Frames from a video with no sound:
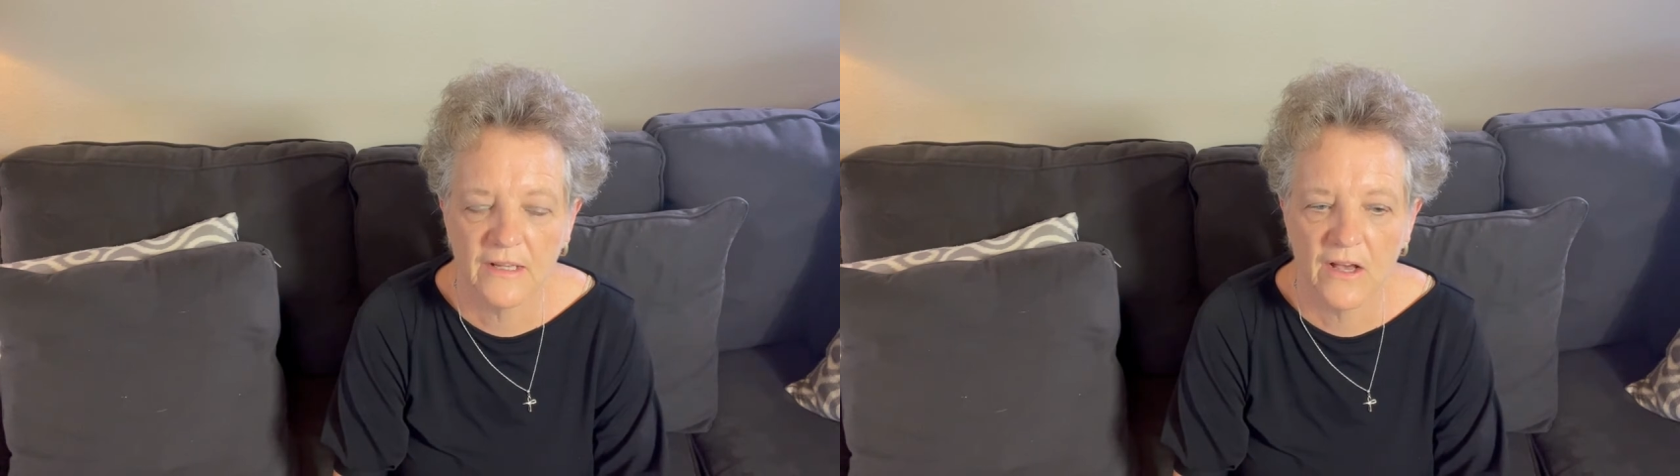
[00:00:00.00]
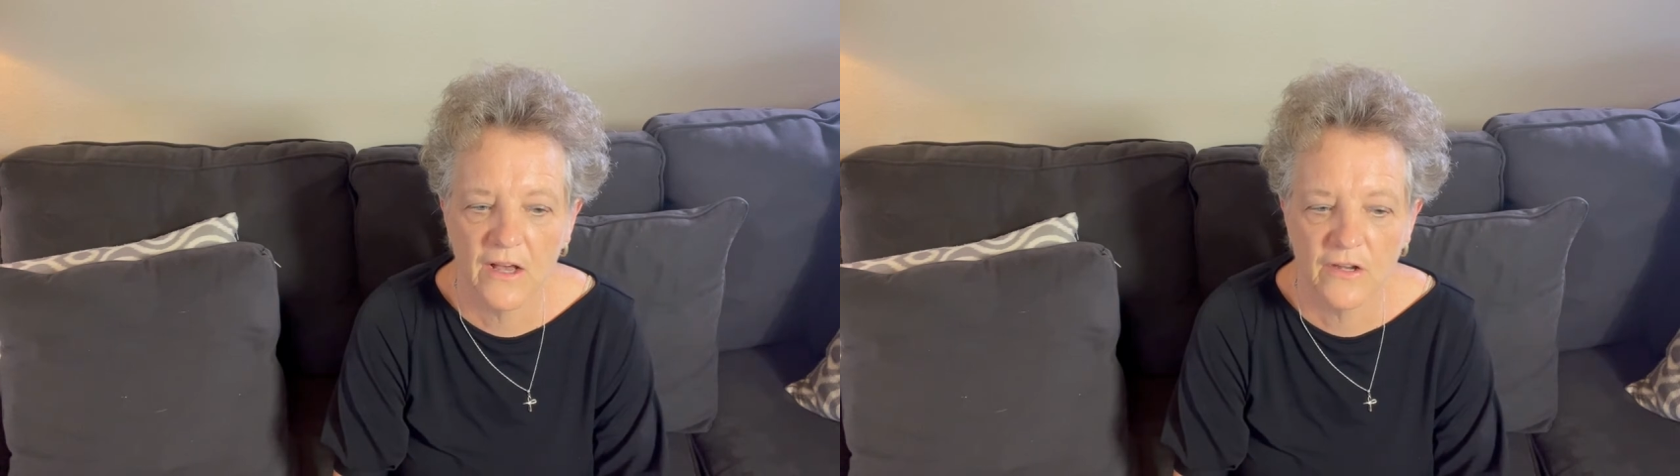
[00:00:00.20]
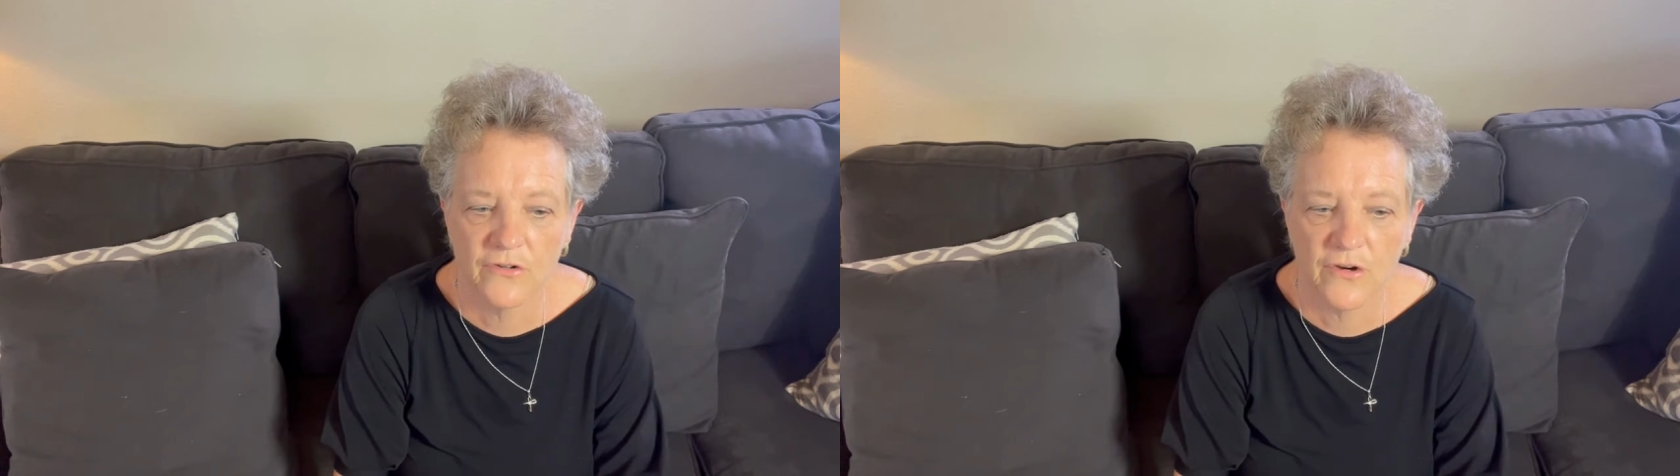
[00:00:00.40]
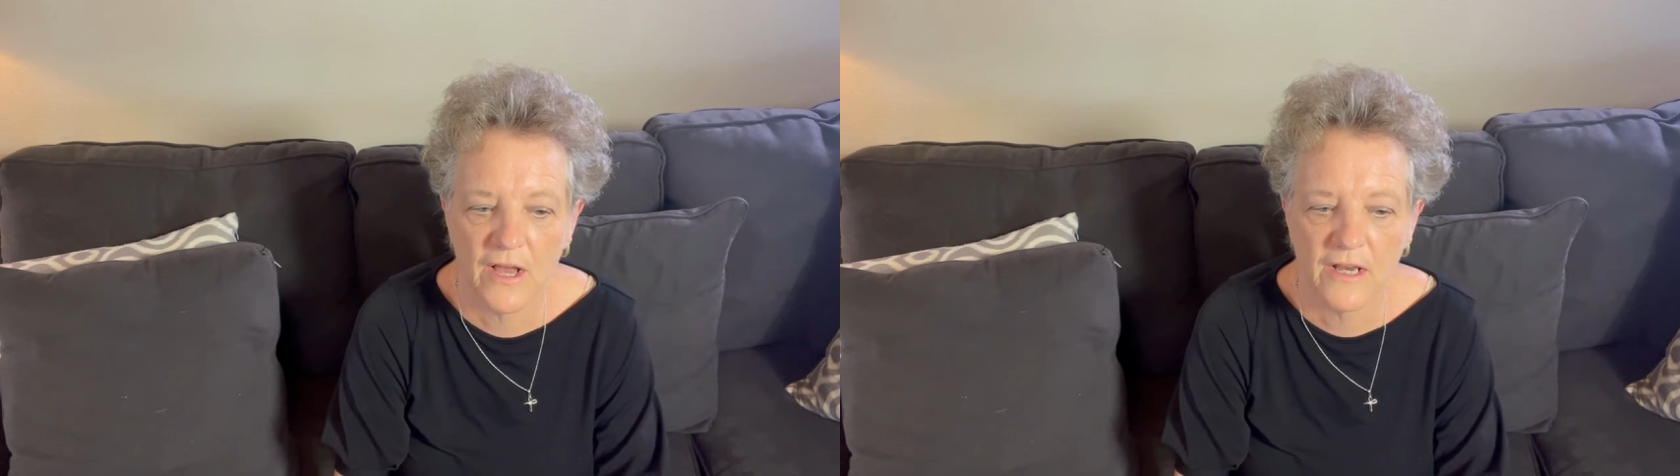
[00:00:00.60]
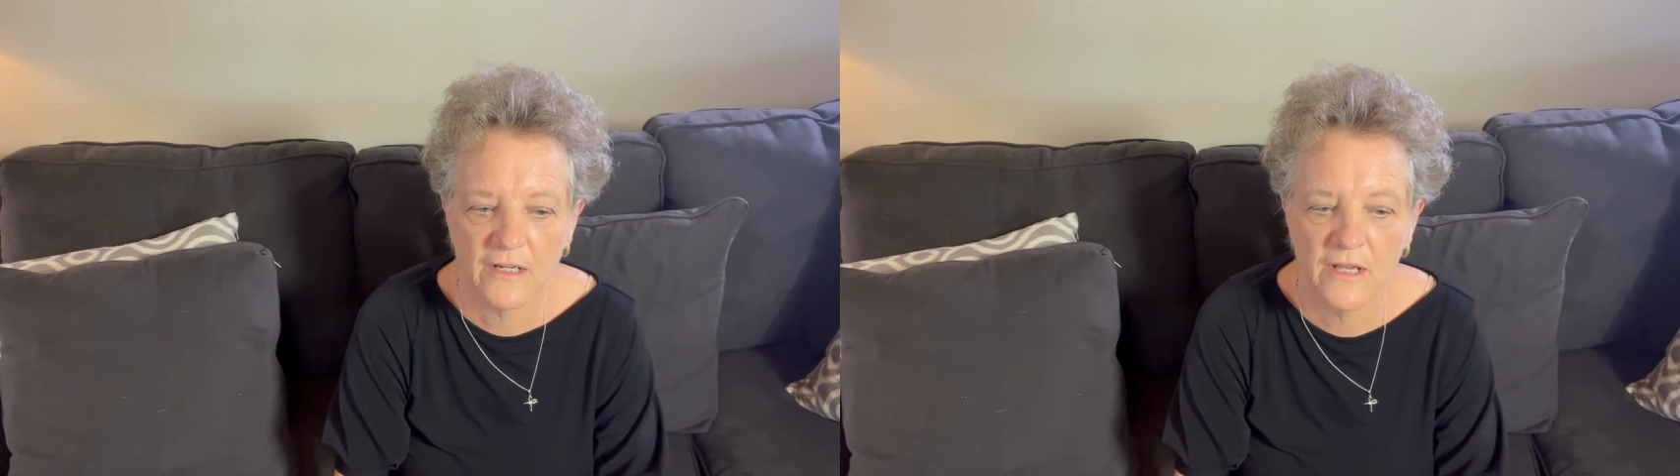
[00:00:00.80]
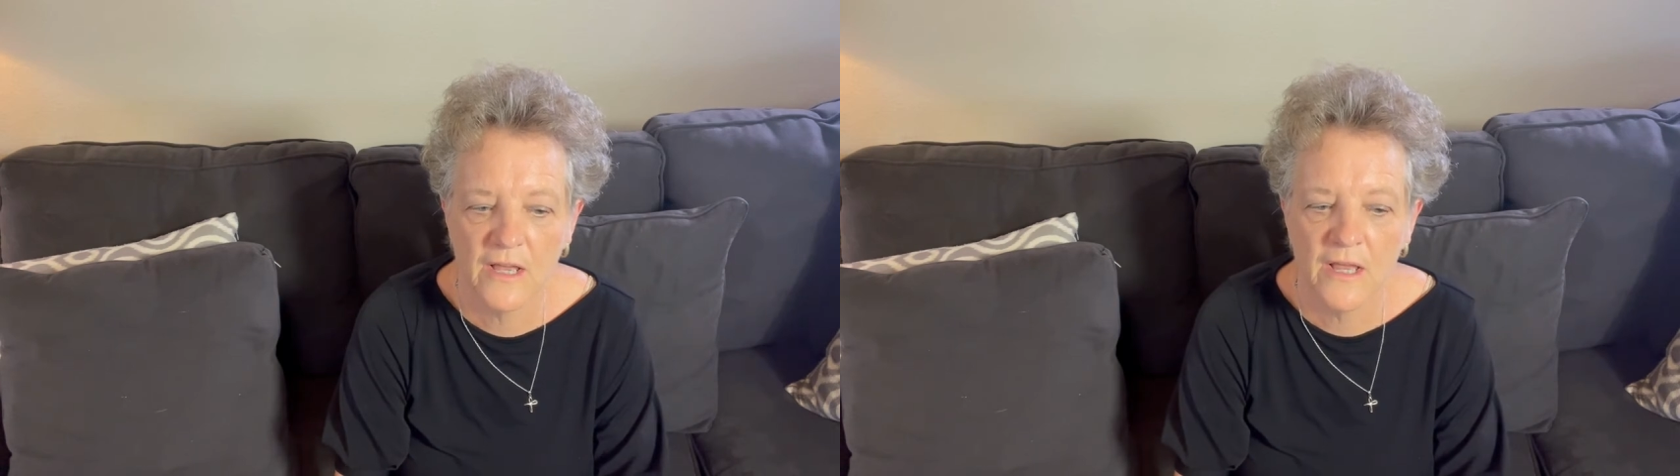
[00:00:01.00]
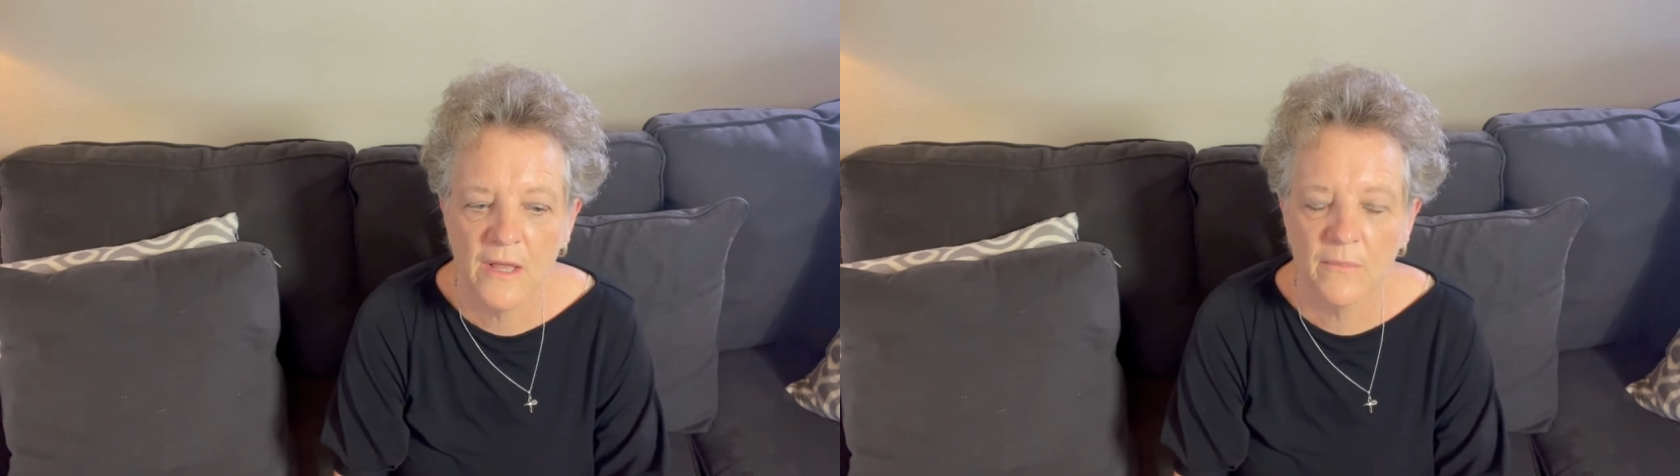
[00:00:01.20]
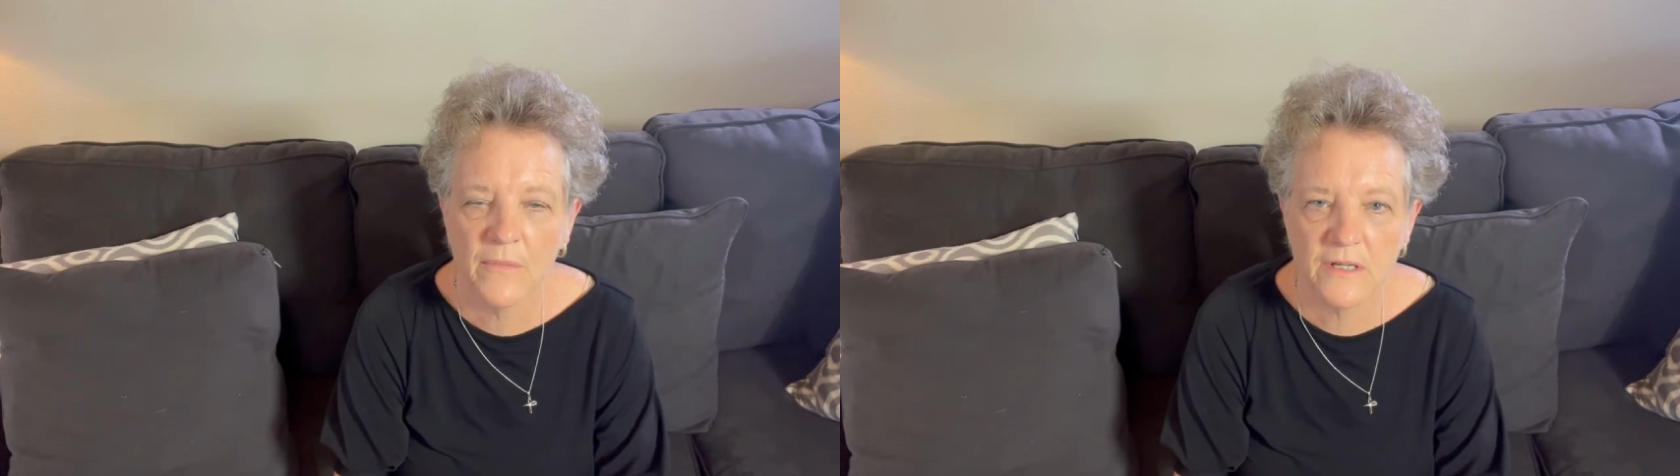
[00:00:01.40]
the contract
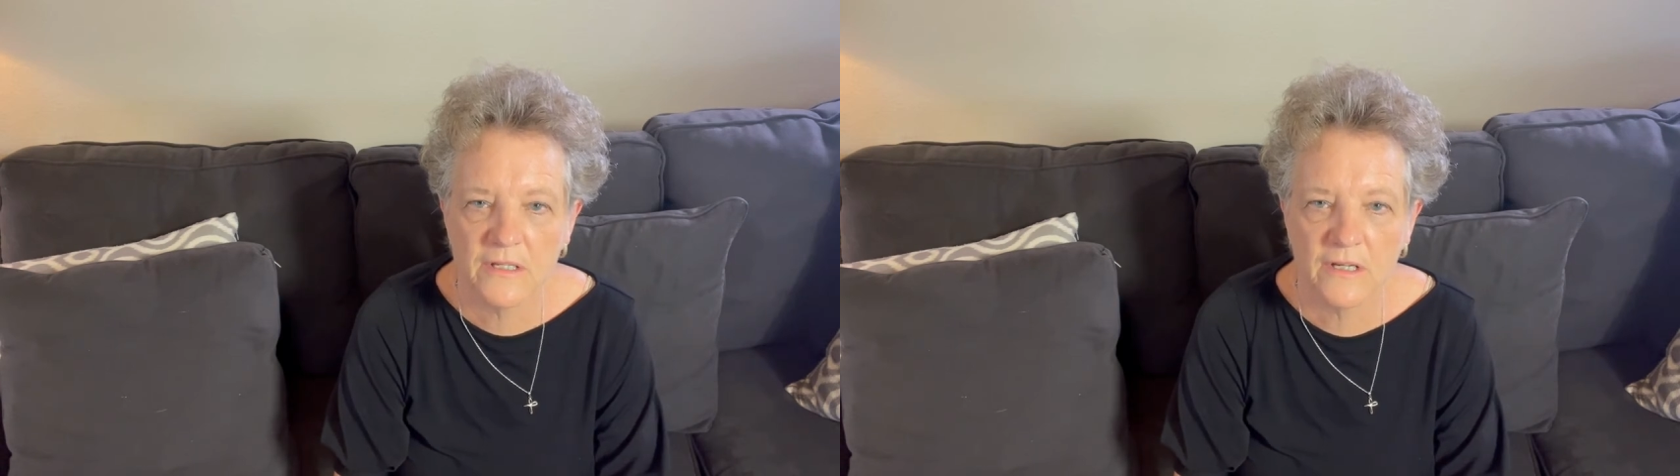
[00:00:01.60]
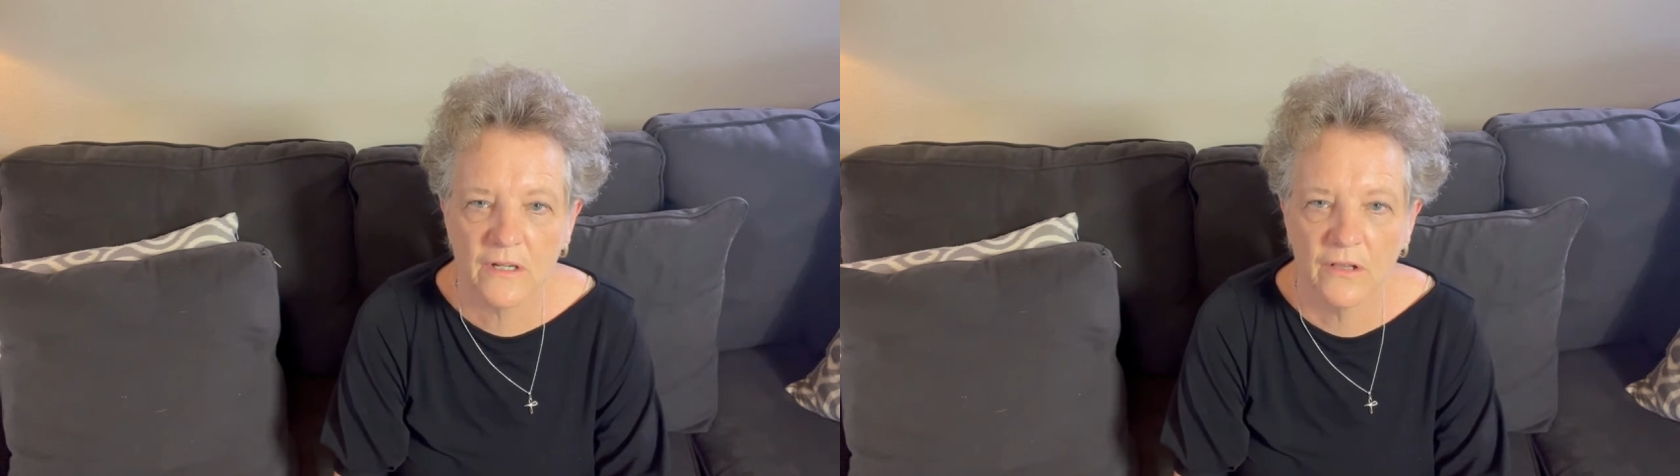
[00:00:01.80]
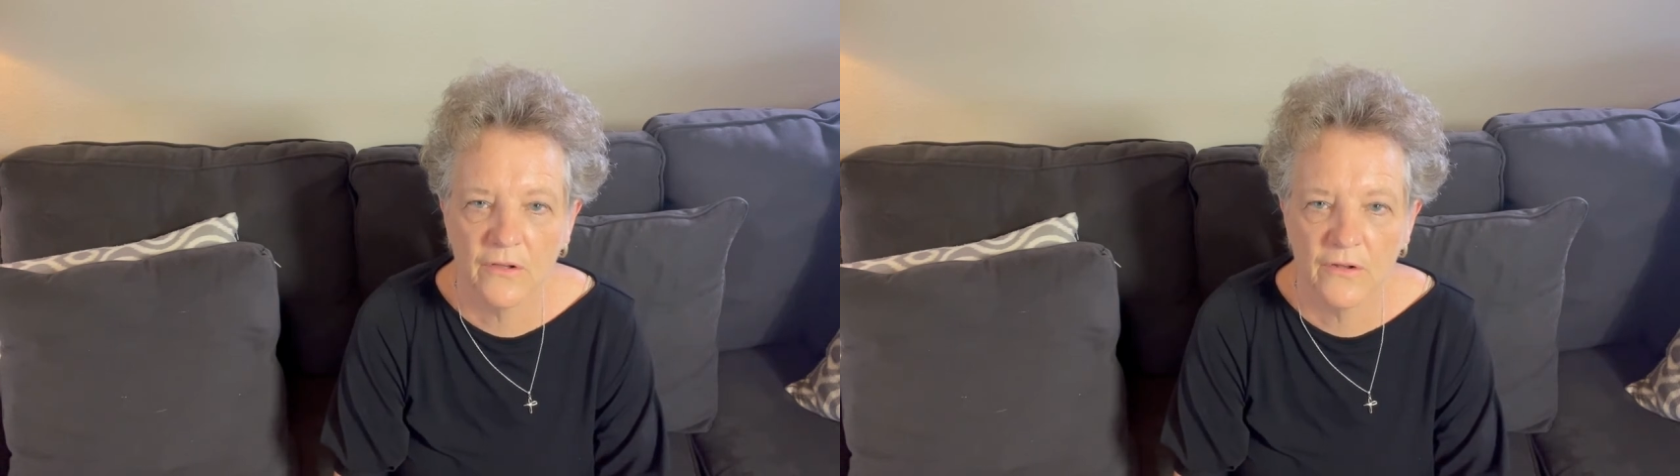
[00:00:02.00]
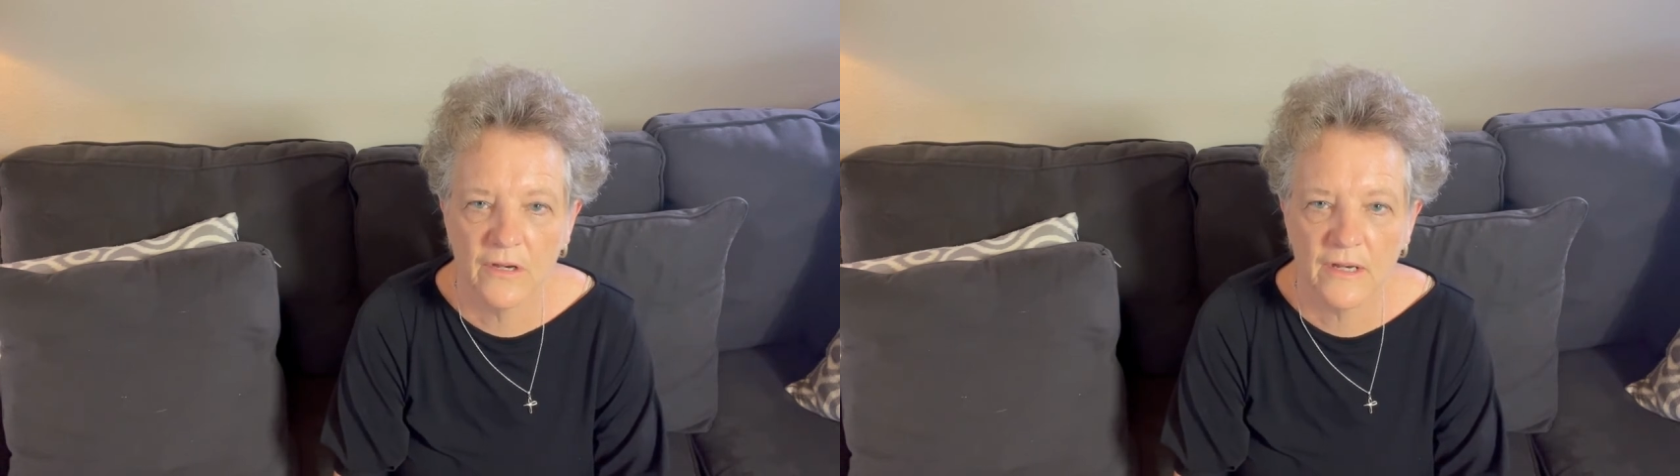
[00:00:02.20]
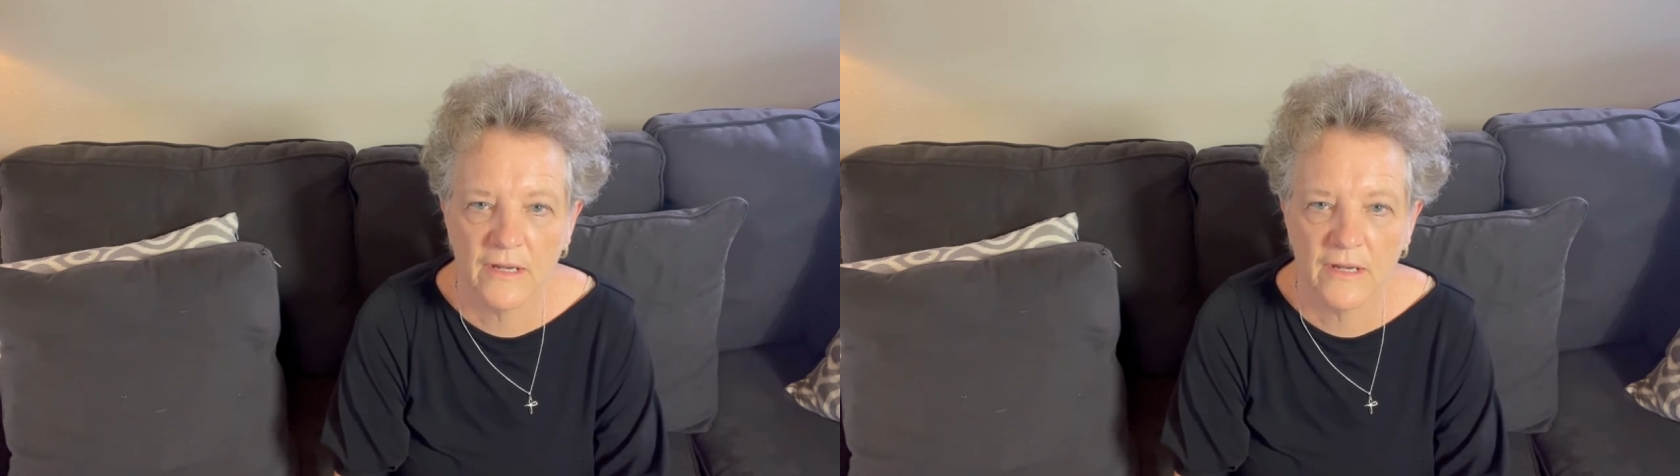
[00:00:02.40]
must include an